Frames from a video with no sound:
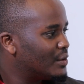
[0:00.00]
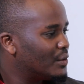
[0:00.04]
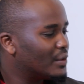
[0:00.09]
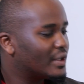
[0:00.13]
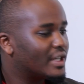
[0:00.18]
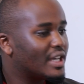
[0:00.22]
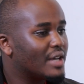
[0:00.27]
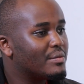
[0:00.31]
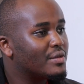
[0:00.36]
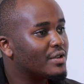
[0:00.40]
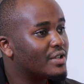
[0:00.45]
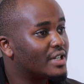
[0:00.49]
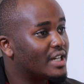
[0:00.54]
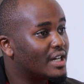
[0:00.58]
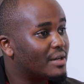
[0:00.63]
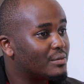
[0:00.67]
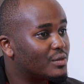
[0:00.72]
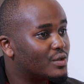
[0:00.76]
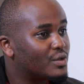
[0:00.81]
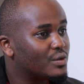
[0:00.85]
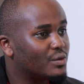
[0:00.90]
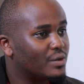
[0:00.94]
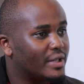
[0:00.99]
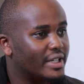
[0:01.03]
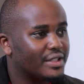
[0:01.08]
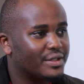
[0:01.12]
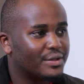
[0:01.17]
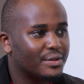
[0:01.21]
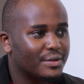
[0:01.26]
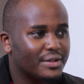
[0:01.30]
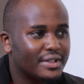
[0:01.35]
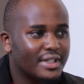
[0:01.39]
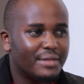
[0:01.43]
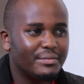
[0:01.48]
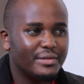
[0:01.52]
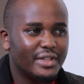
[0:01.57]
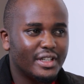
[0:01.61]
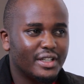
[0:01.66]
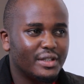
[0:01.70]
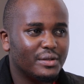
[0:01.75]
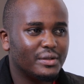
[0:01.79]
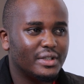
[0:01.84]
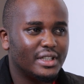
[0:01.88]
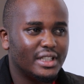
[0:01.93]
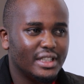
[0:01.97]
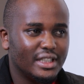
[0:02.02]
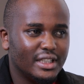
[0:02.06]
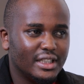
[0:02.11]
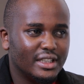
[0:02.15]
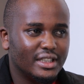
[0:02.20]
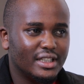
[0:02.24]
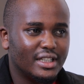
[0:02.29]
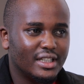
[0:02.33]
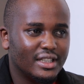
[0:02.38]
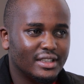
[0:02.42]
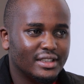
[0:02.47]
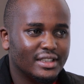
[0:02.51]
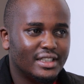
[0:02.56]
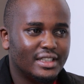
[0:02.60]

Ukiambiwa na mtu, I saw something you did,